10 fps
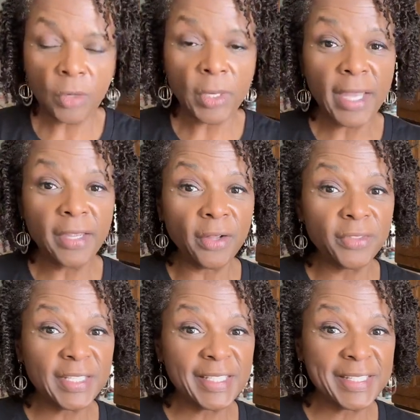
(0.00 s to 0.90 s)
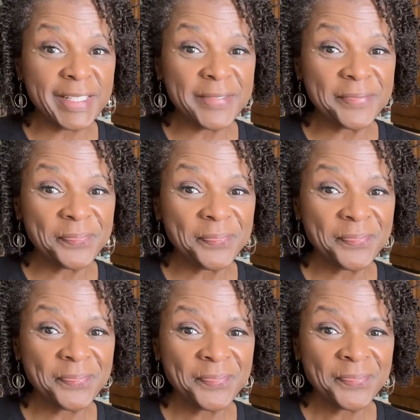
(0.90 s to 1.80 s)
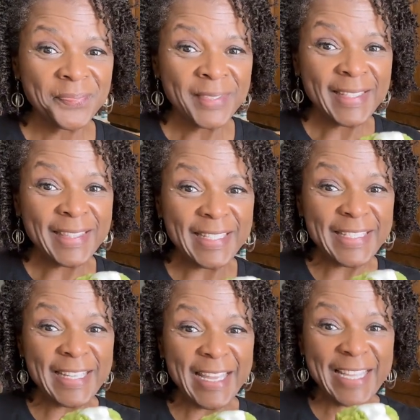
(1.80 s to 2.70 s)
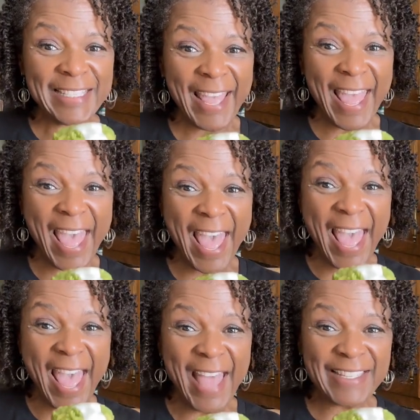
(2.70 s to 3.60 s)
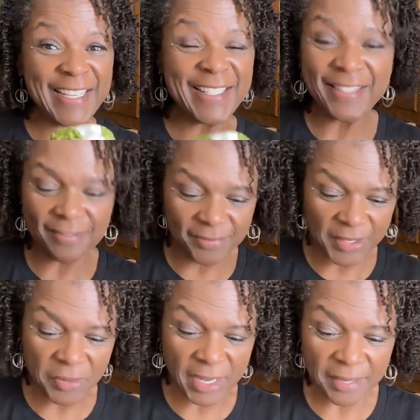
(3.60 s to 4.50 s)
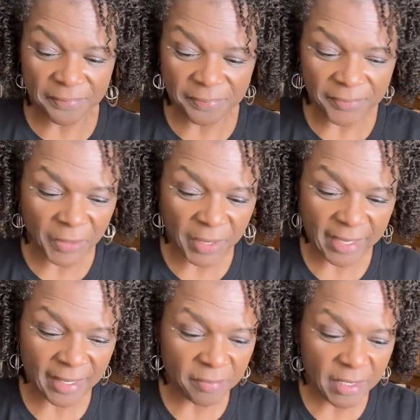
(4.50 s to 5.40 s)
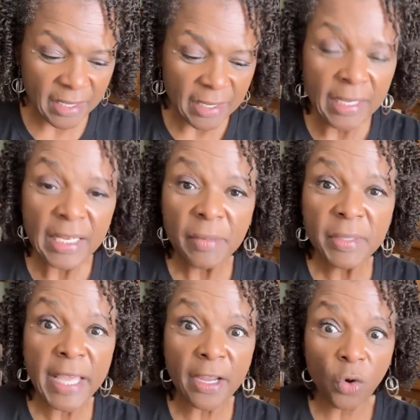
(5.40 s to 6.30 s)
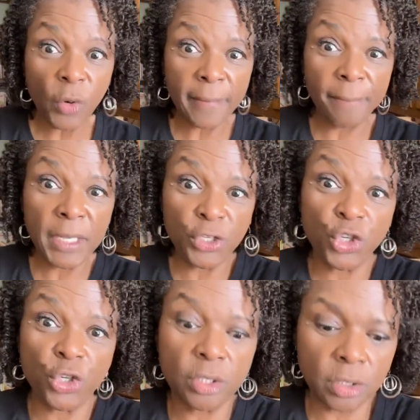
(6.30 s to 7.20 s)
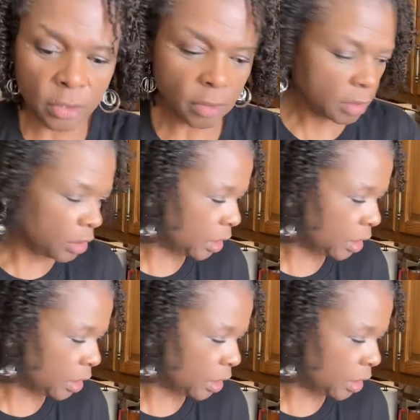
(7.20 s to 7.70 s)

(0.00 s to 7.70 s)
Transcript: Okay, y'all, this is it. This is it. Okay. Let me take a quick picture.